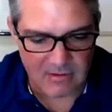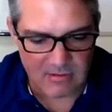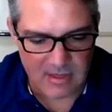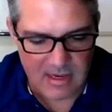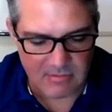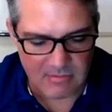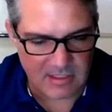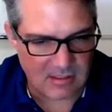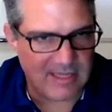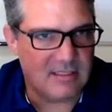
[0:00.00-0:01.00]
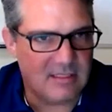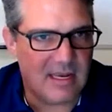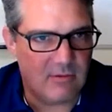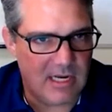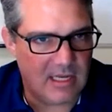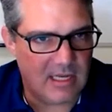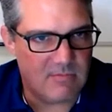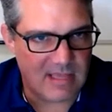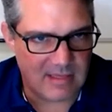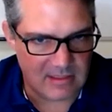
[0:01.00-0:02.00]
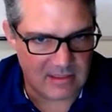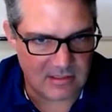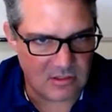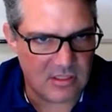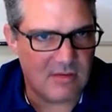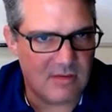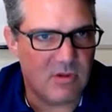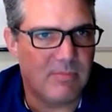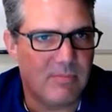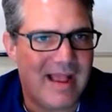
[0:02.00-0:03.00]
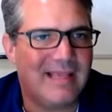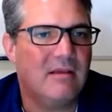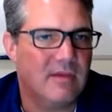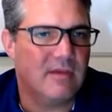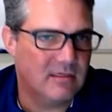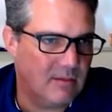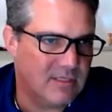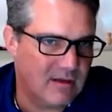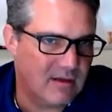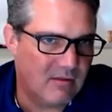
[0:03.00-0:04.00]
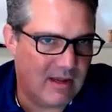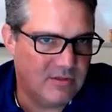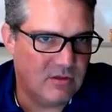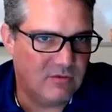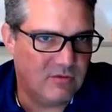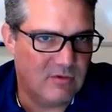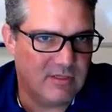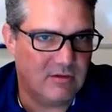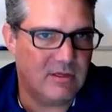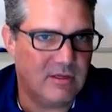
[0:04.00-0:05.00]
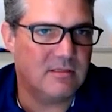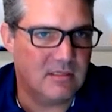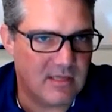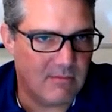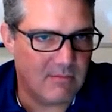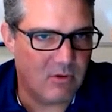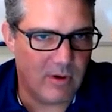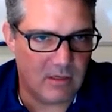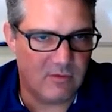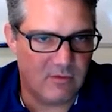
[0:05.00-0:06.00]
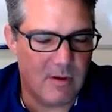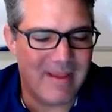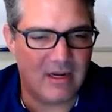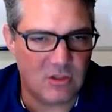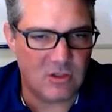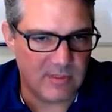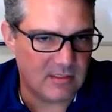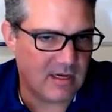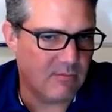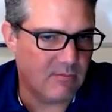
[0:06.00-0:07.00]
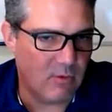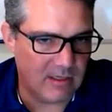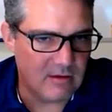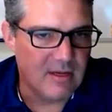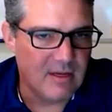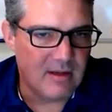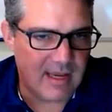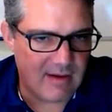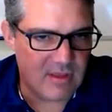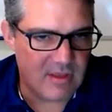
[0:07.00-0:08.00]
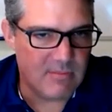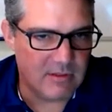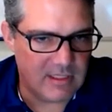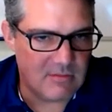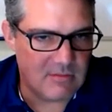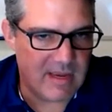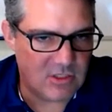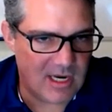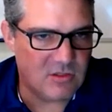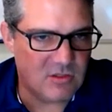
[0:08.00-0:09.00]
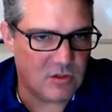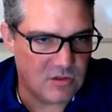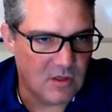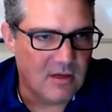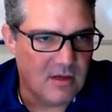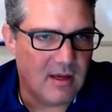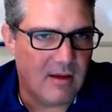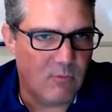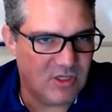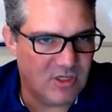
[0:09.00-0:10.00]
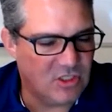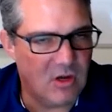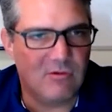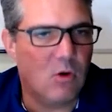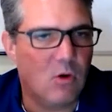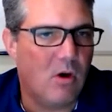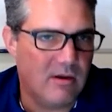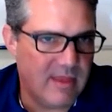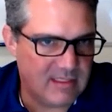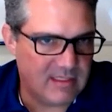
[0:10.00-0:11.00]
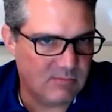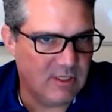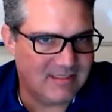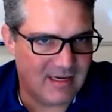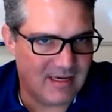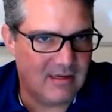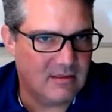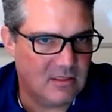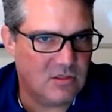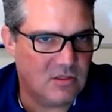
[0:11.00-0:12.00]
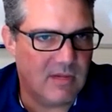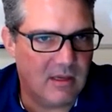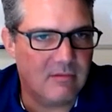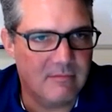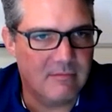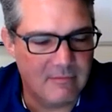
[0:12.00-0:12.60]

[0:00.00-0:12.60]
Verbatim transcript: you know, the, the slice of data we need to make that decision, and then we're backing things up to the cloud. So from a resiliency standpoint or from a management standpoint, I have the ability to make changes um, which don't require that split second decision making.